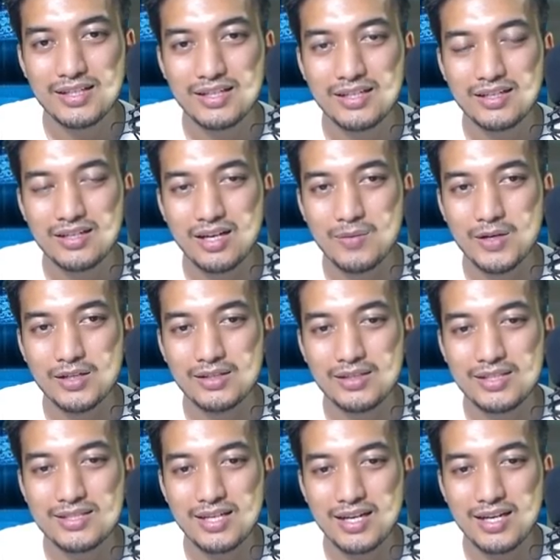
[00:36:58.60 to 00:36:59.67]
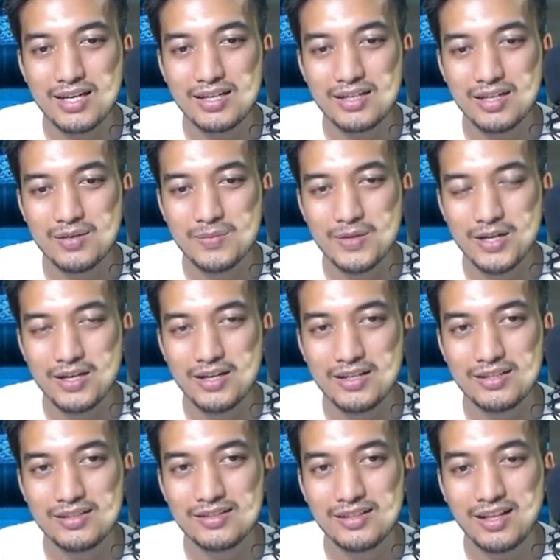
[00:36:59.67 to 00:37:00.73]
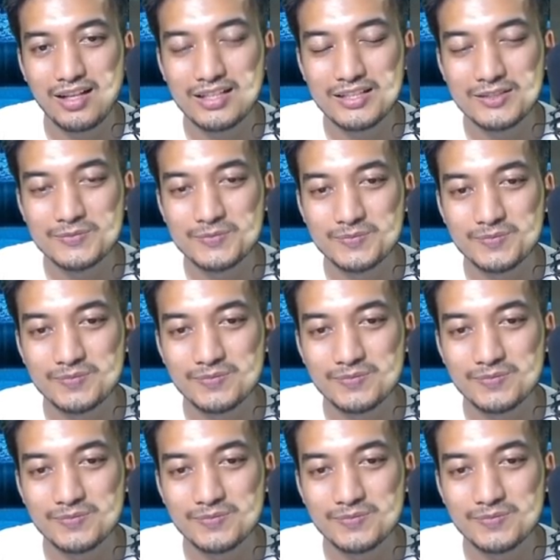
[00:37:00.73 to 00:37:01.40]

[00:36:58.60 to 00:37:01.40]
storm Come on, Lisa. Come on. Forgot, so